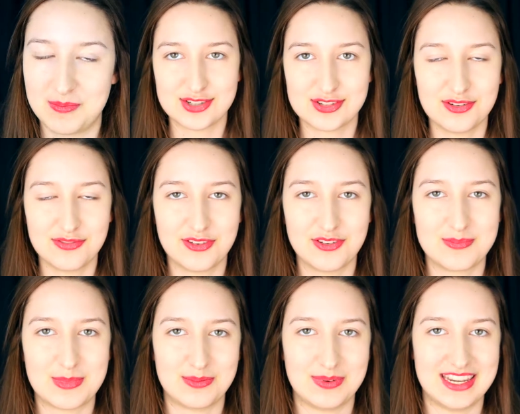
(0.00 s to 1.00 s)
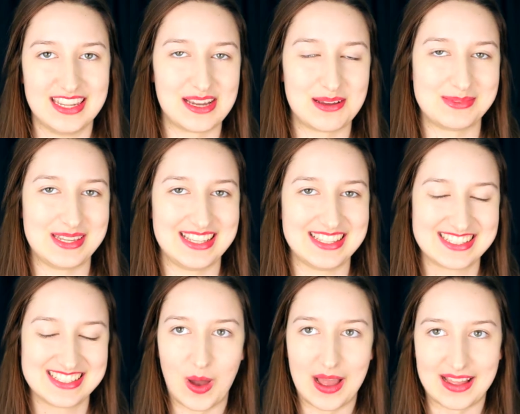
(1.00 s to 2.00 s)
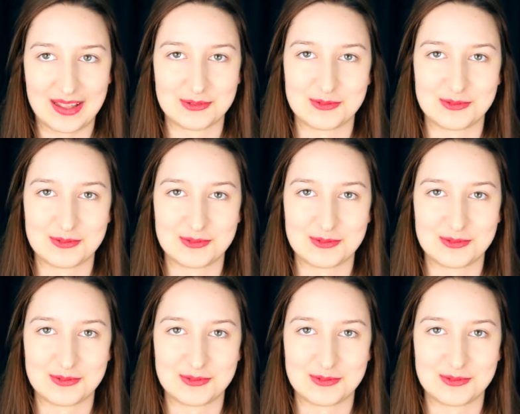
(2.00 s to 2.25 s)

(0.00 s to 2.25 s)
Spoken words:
These are a few of my reading updates while